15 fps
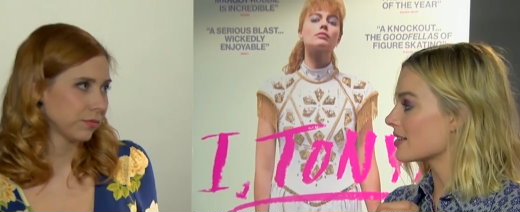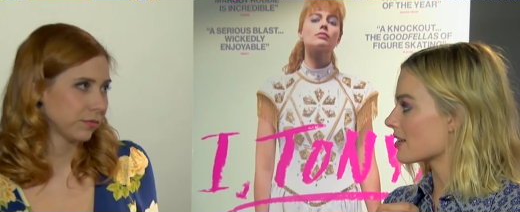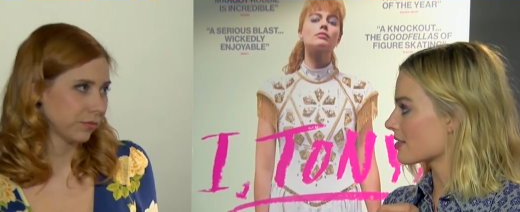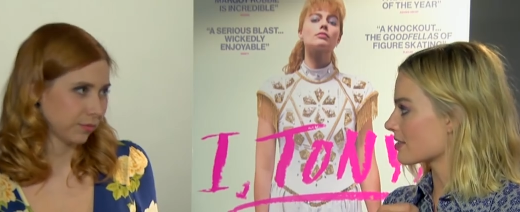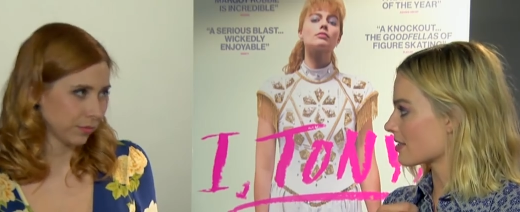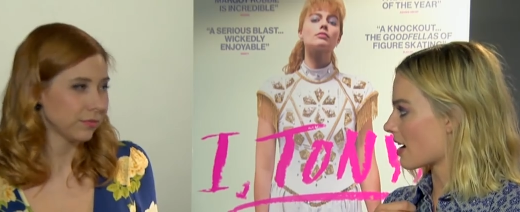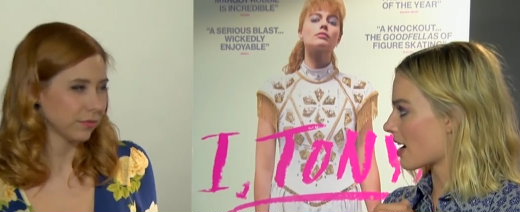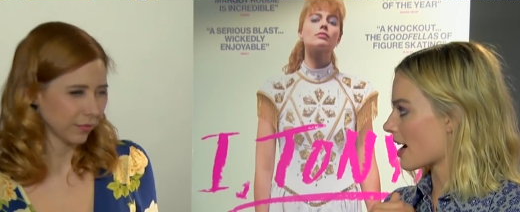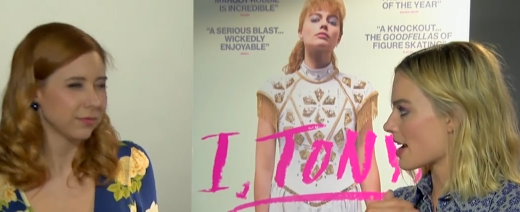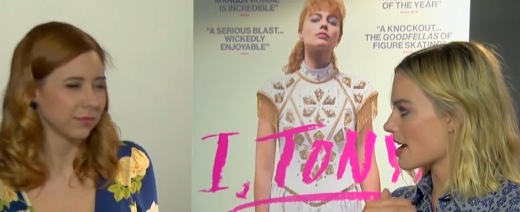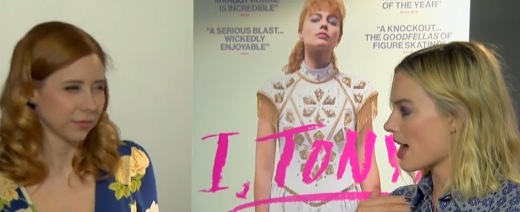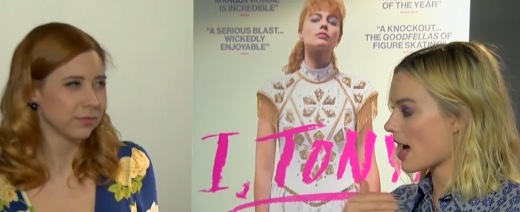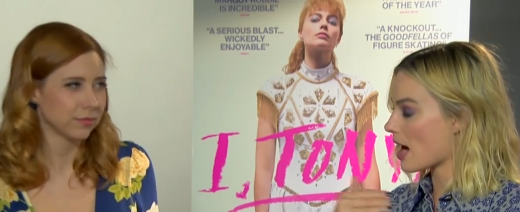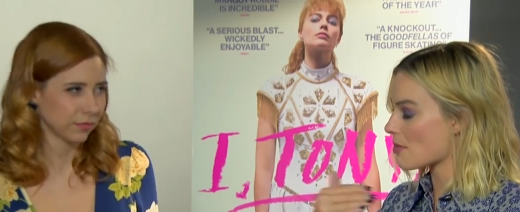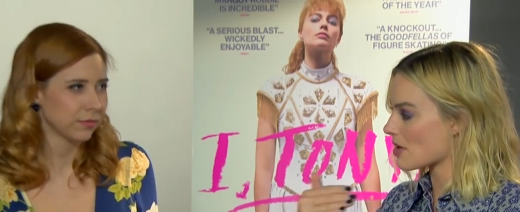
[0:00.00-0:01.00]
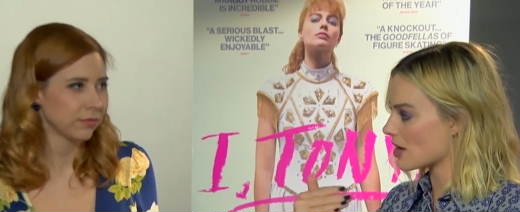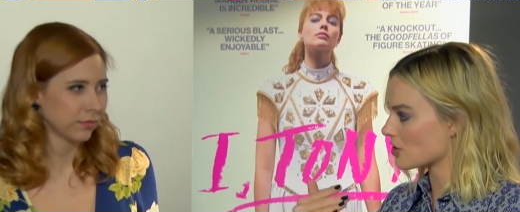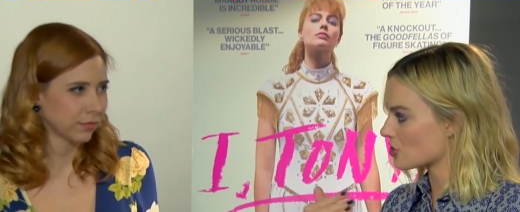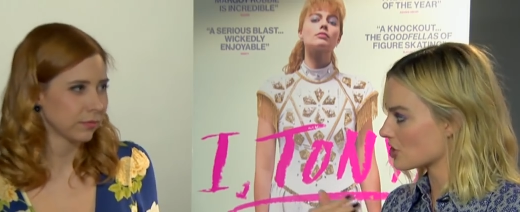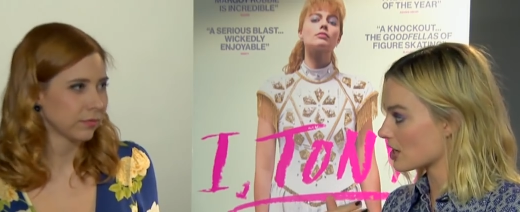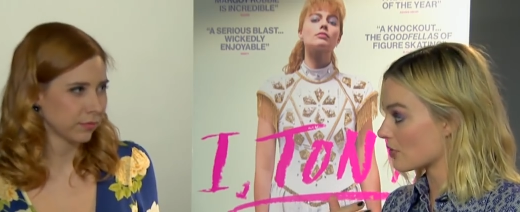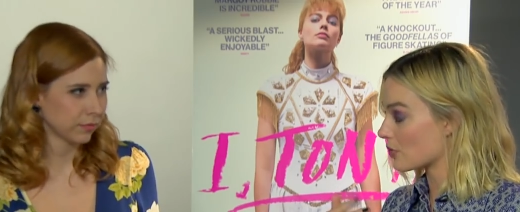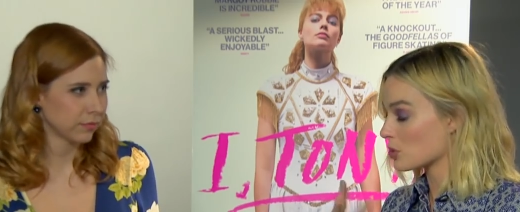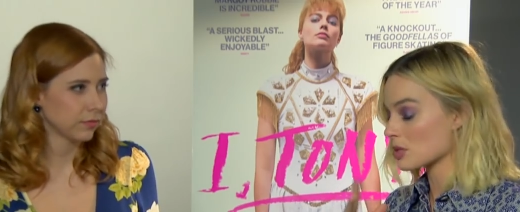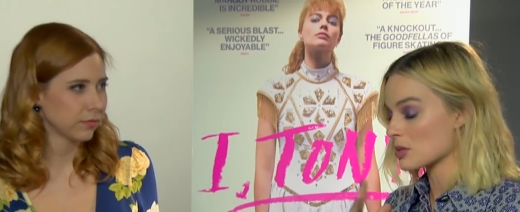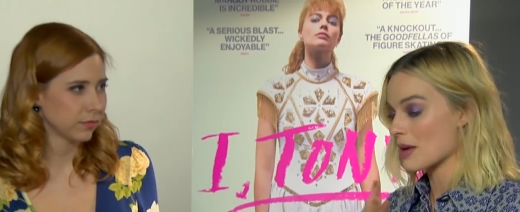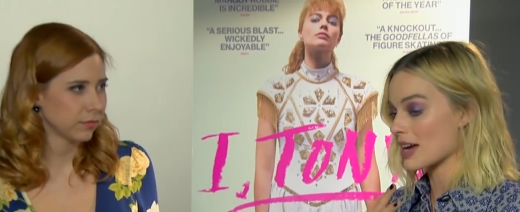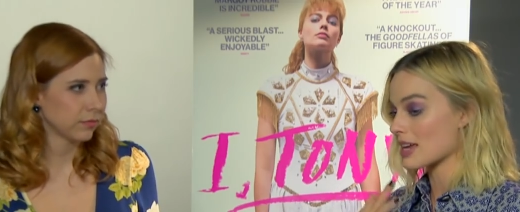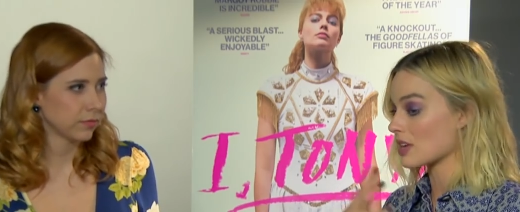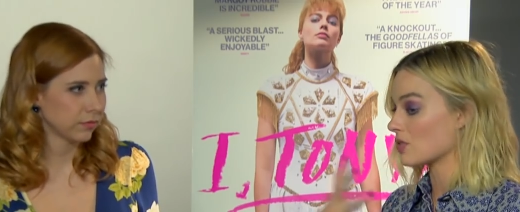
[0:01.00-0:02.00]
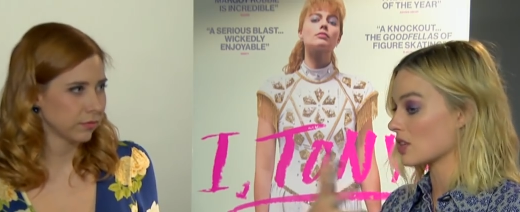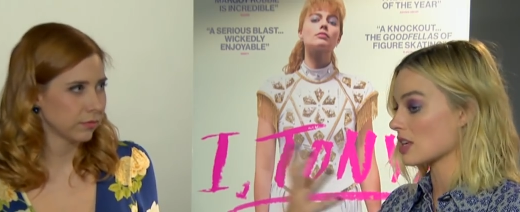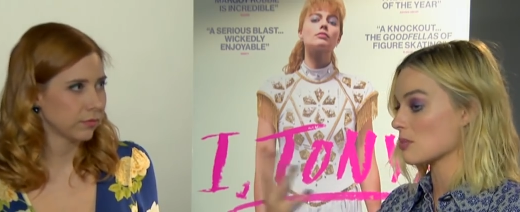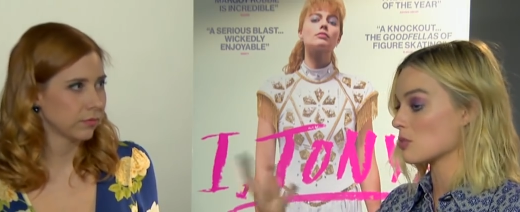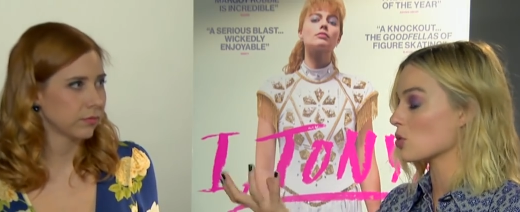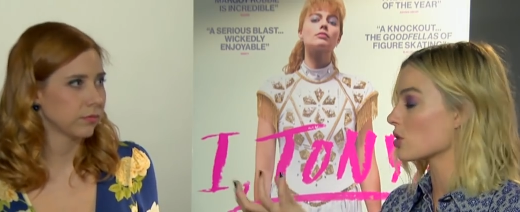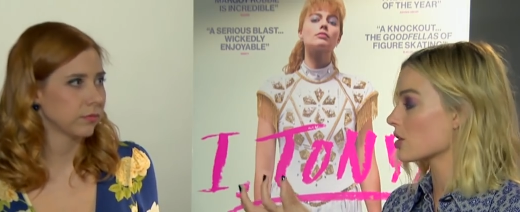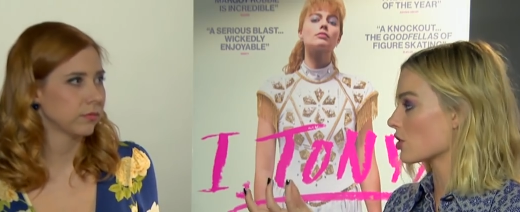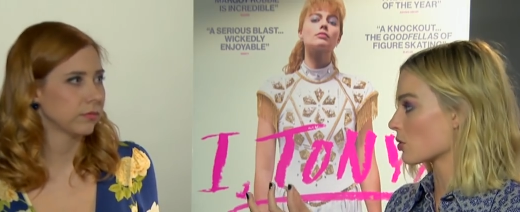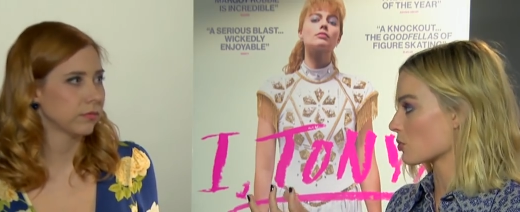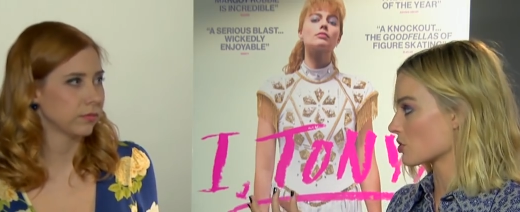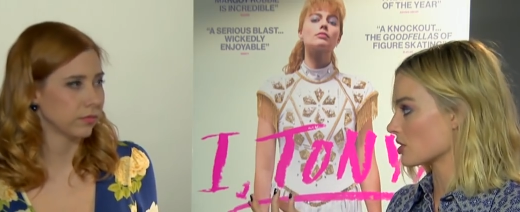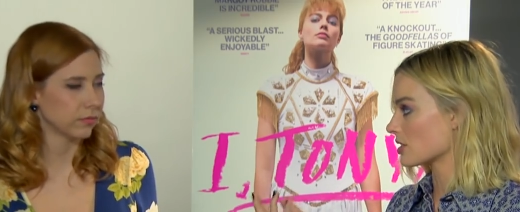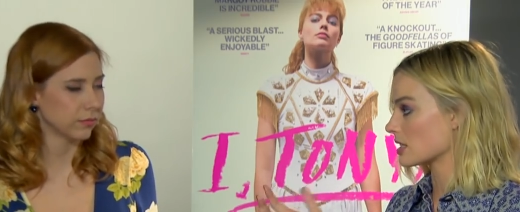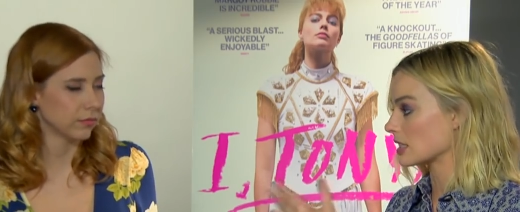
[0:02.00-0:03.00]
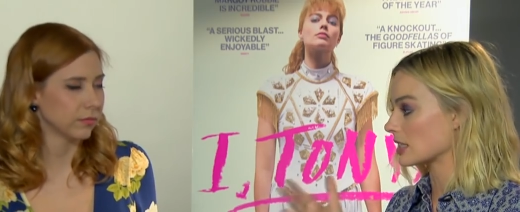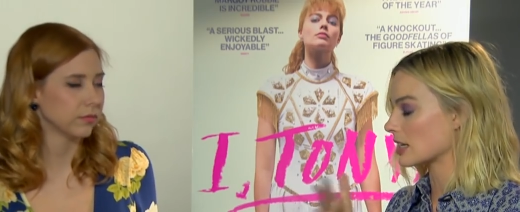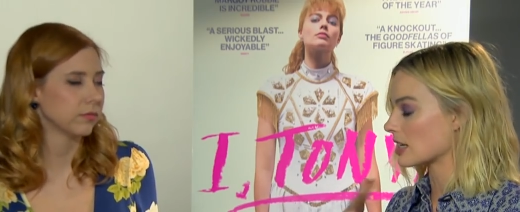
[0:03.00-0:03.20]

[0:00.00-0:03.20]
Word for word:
Speaker 1: to decide how much to give. It was about giving him all the options mm -hmm. and mm-hmm.